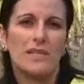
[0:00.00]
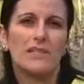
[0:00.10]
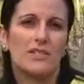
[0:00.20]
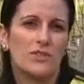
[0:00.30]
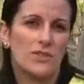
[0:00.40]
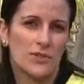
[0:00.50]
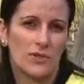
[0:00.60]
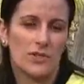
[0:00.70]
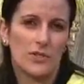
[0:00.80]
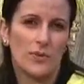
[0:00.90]
biggest
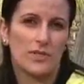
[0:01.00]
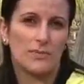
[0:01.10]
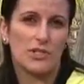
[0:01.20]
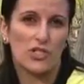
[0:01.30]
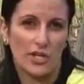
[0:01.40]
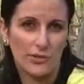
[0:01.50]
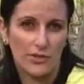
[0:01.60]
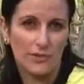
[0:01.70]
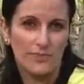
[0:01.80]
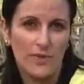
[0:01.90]
concern is going to be shelter.